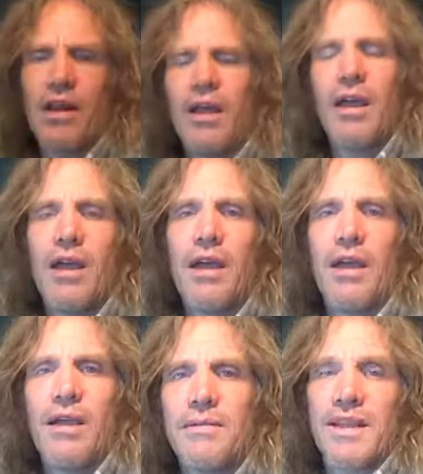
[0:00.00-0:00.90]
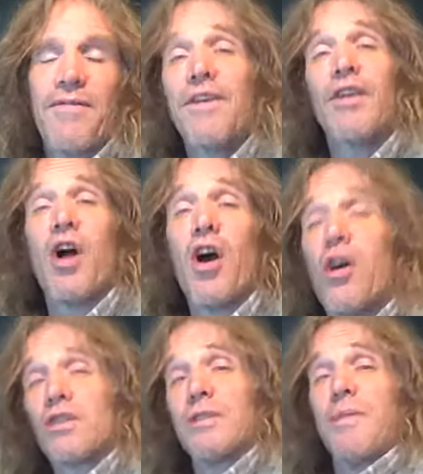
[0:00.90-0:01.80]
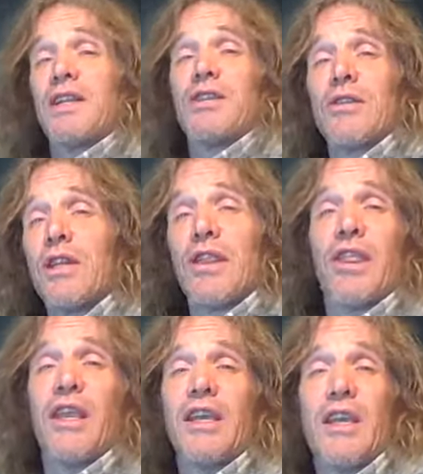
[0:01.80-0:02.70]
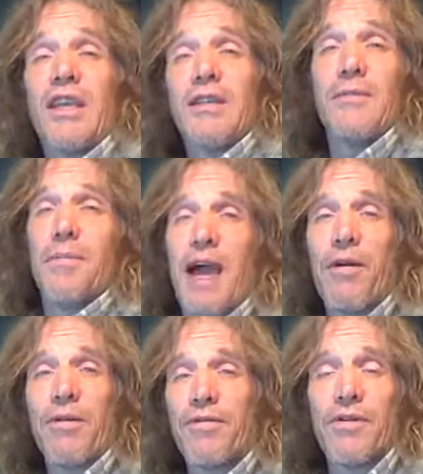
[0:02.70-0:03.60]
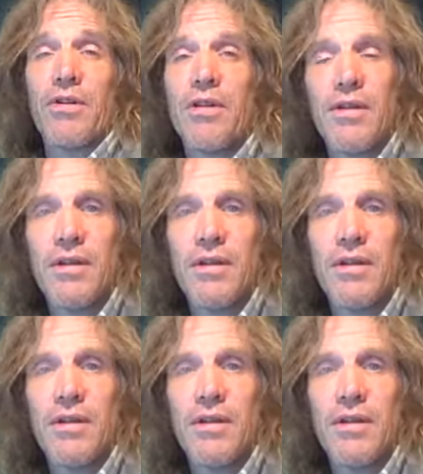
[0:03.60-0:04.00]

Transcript: then." Because I feel all special and thinky and powerful.